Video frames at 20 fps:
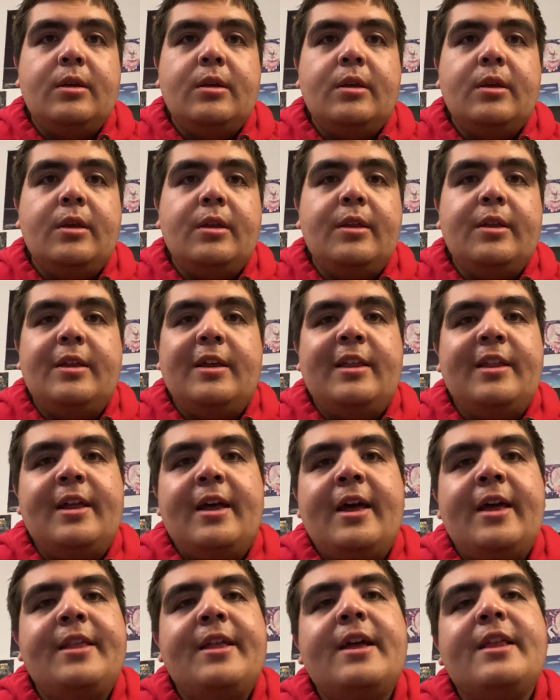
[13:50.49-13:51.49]
And
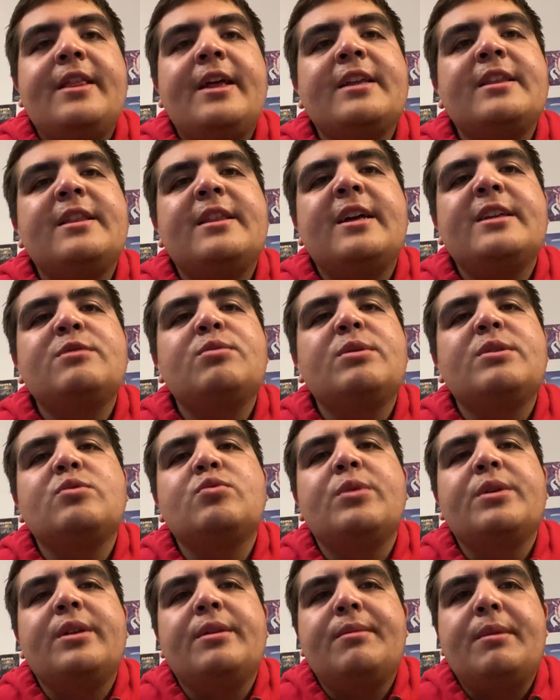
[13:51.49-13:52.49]
that's what's
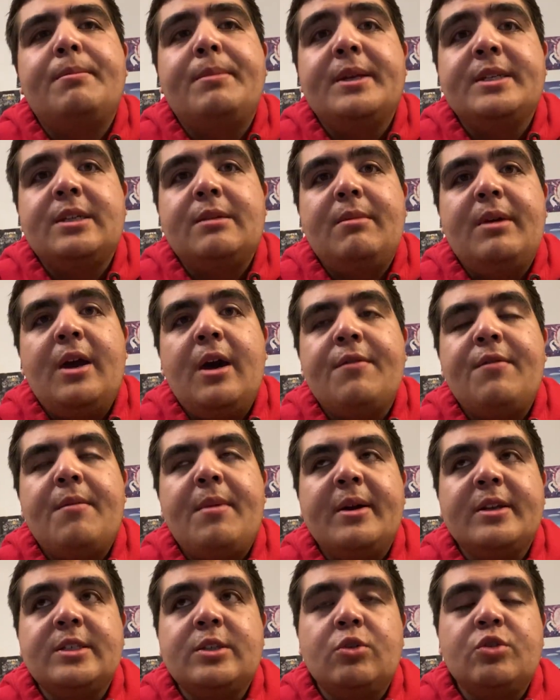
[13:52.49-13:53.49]
really been pissing me off
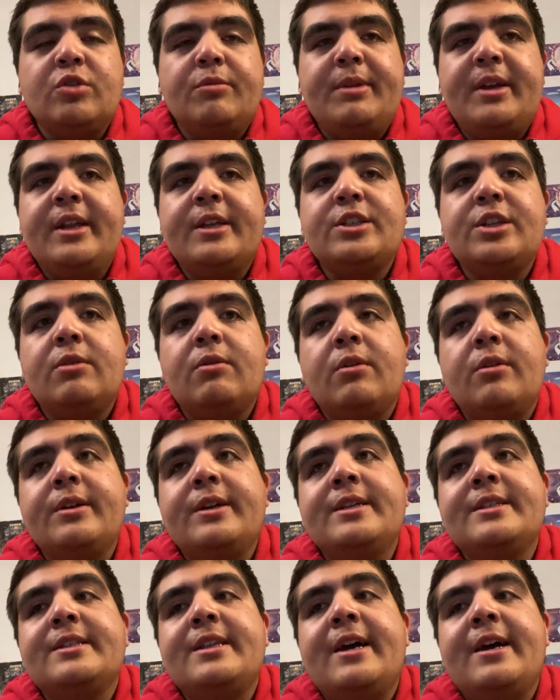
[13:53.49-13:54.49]
about social media in general,
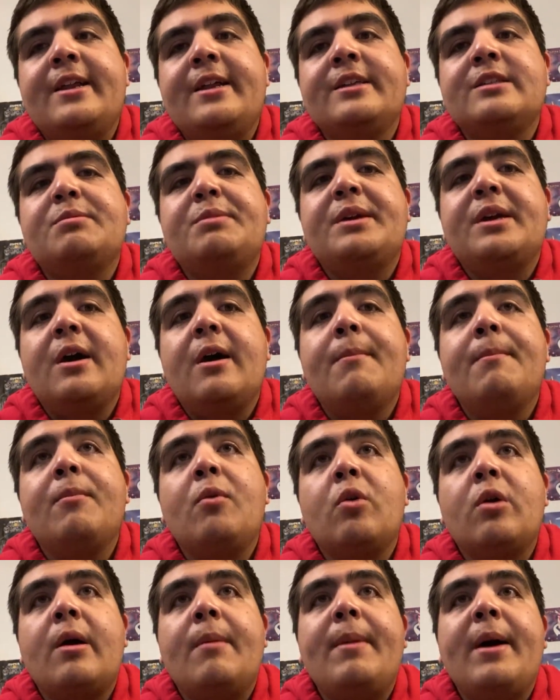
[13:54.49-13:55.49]
is that it's become
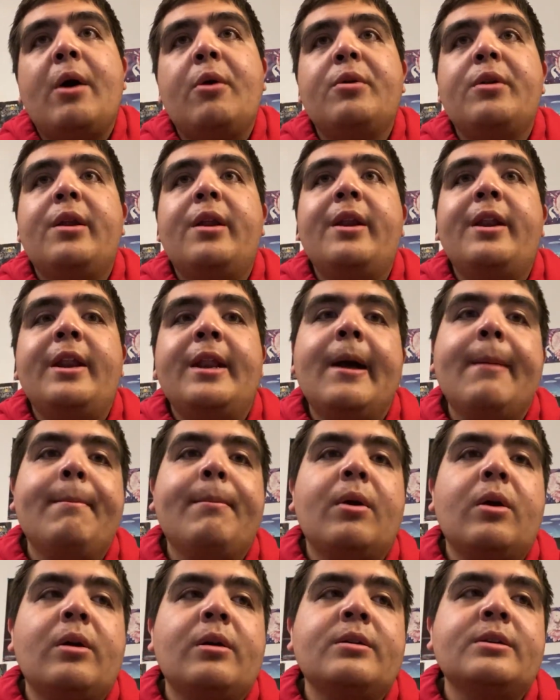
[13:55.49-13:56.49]
more about
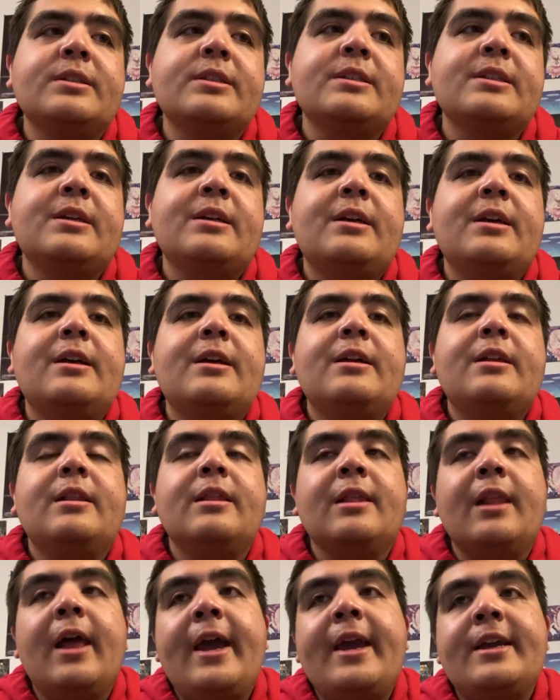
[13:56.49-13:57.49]
numbers,
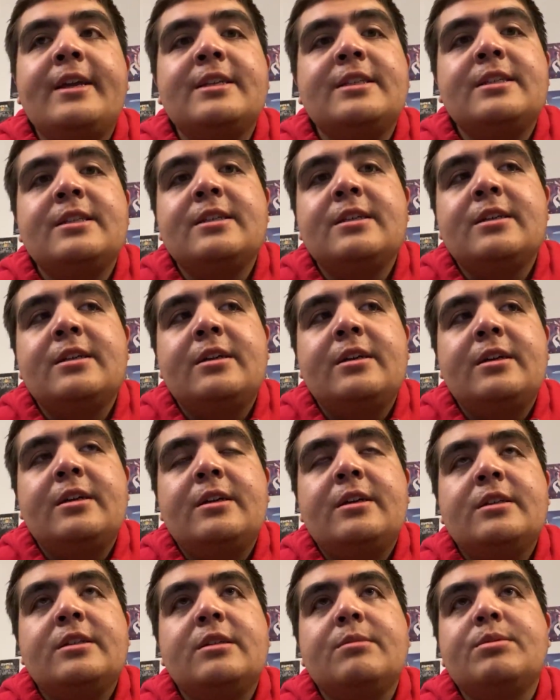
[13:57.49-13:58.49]
likes,
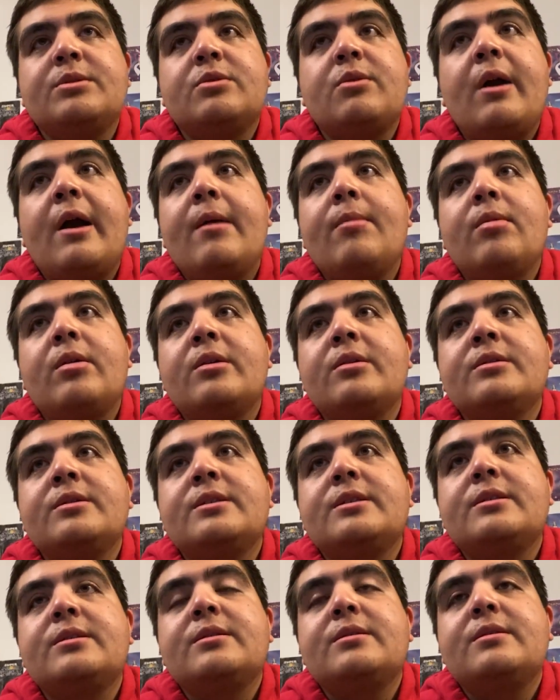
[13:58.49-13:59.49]

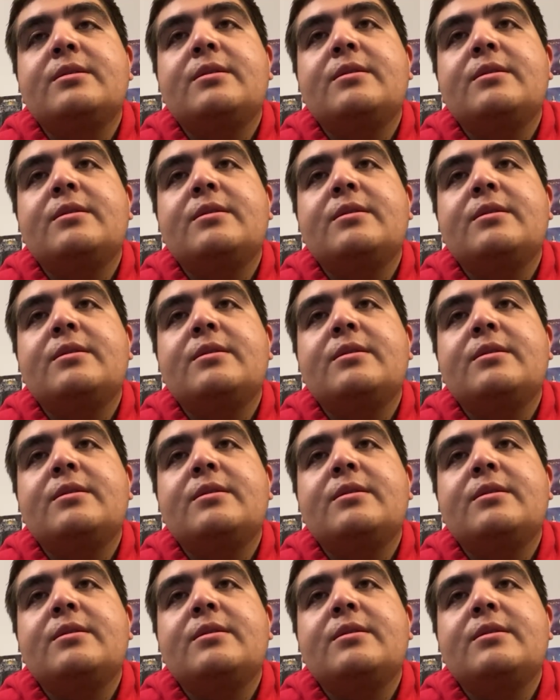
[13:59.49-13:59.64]
subscribers,